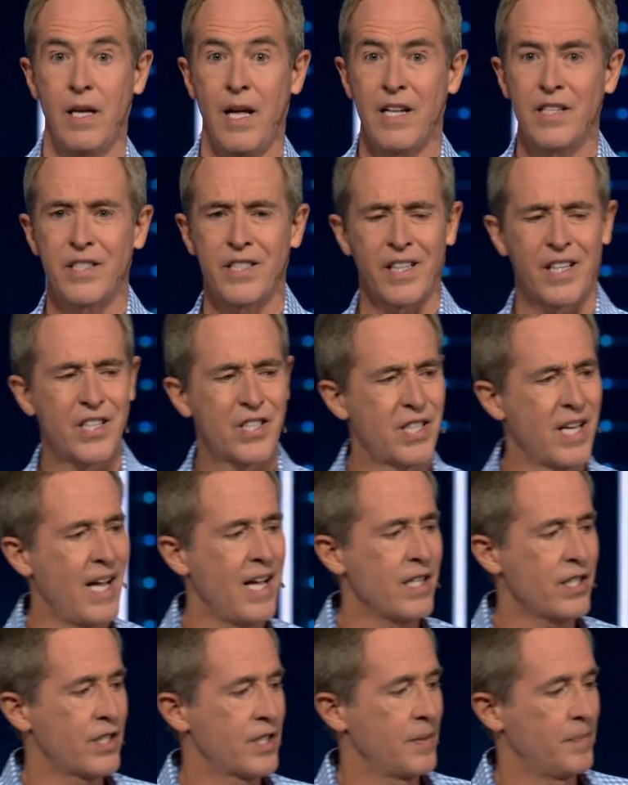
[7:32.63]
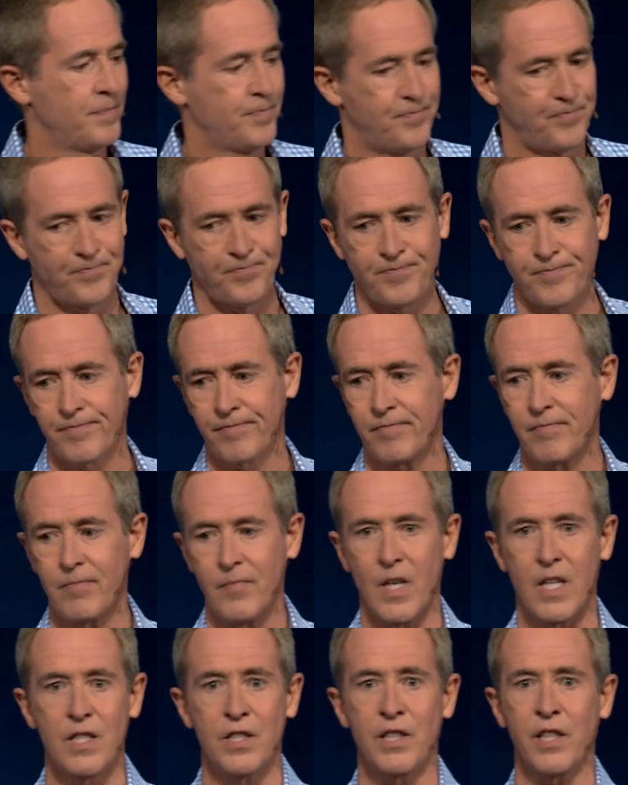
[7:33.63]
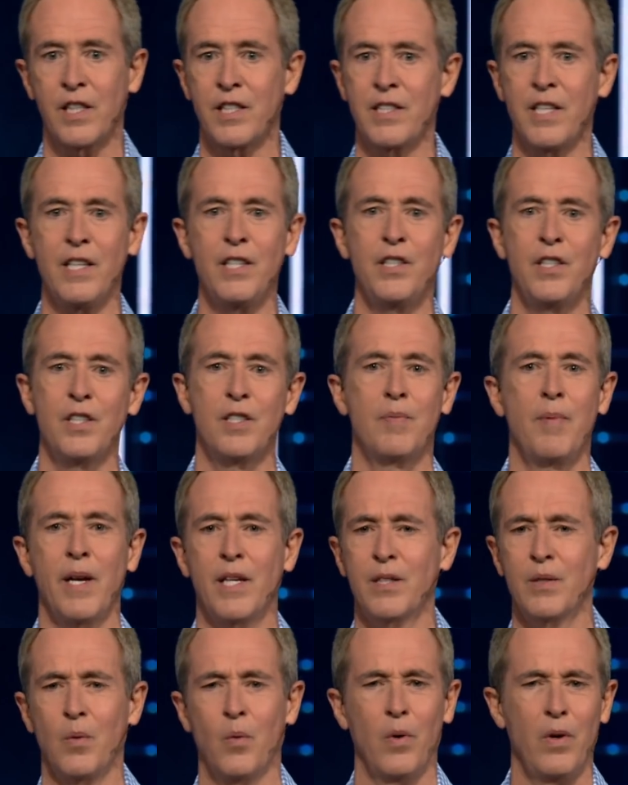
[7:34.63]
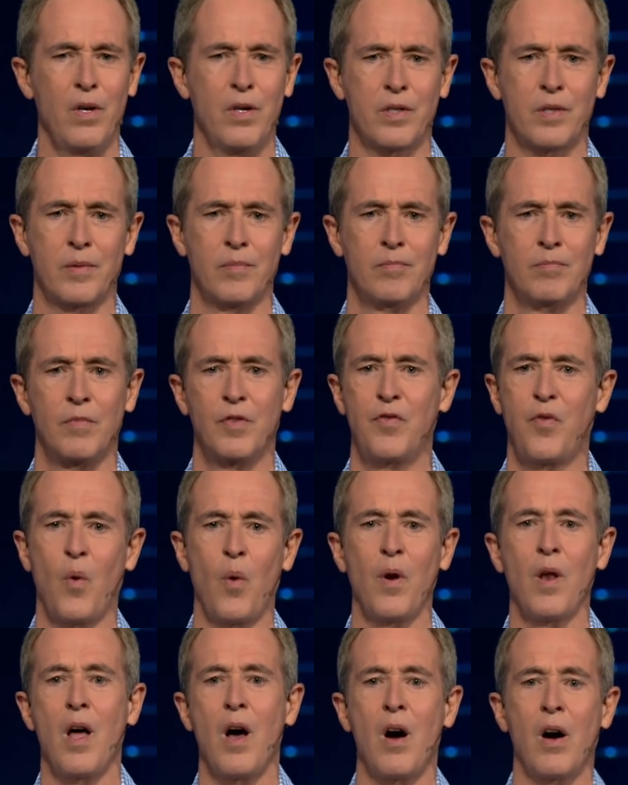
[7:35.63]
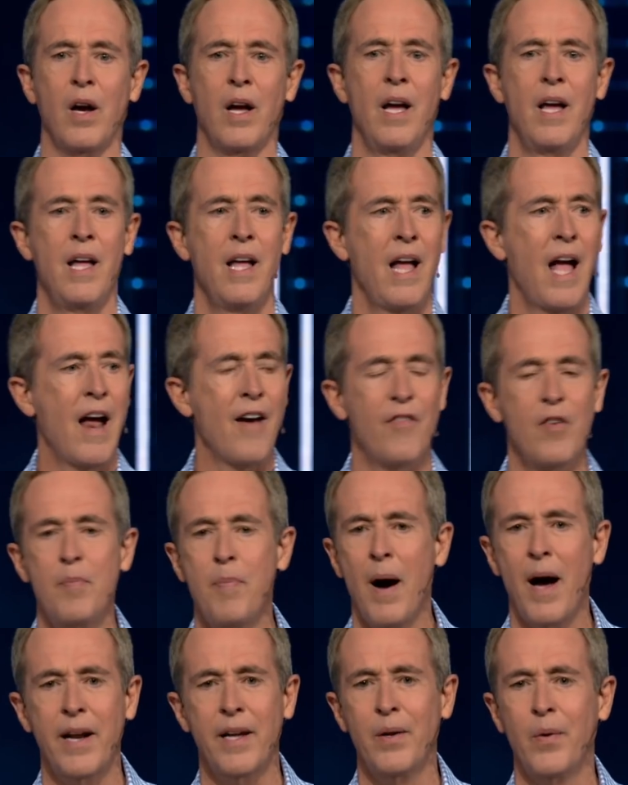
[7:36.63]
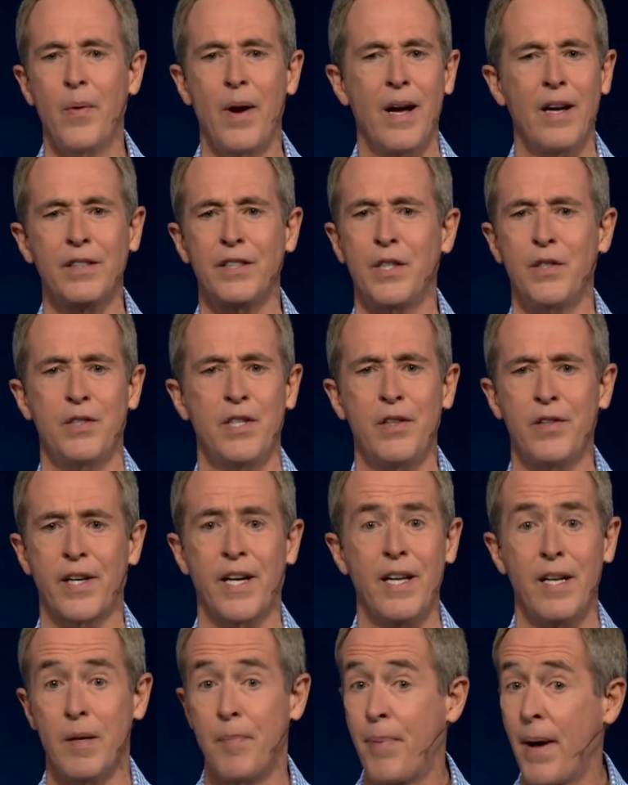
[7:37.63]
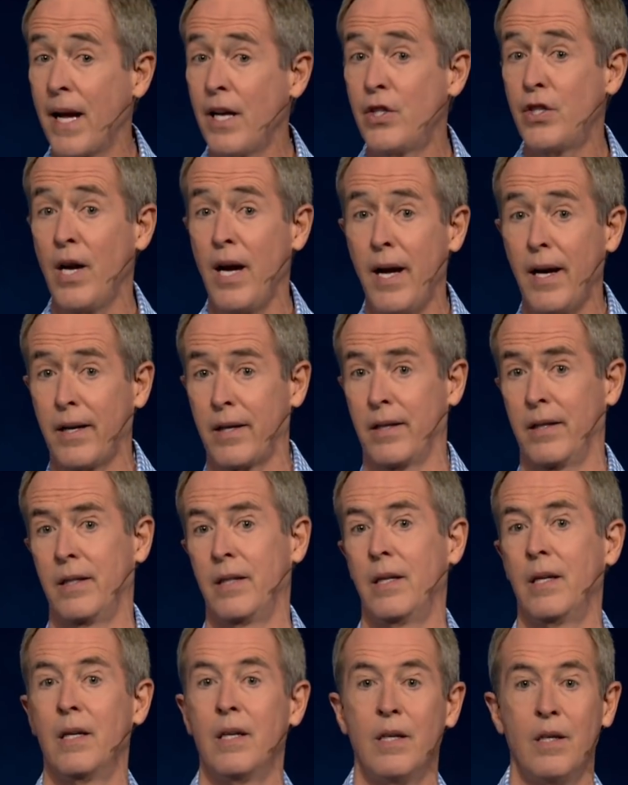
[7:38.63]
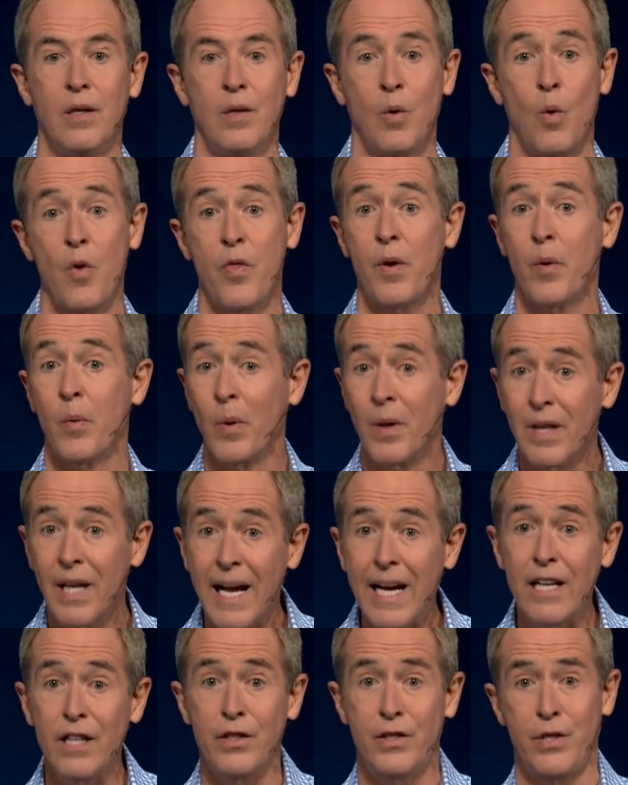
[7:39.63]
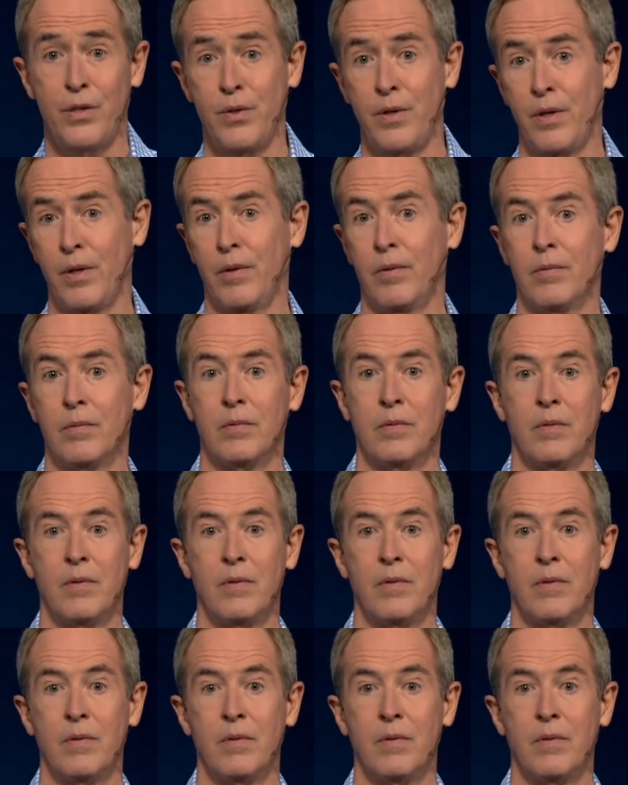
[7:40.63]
And success just makes it worse. Before long, everybody around you is either getting a paycheck or they're related to you.